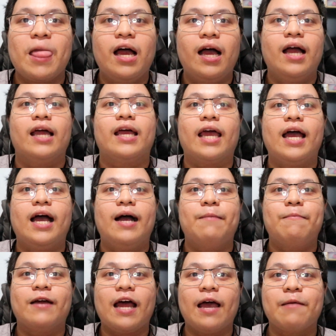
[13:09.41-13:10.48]
Kaya
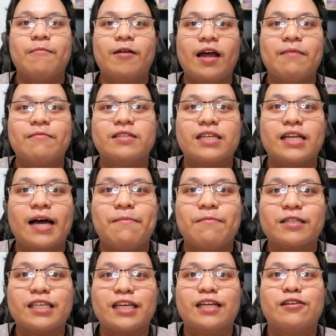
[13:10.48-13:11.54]
maraming
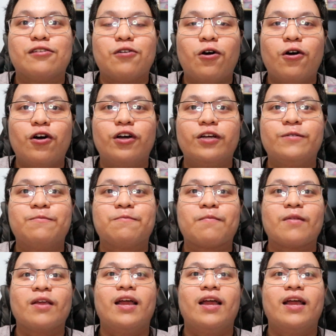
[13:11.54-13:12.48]
salamat sa nanood,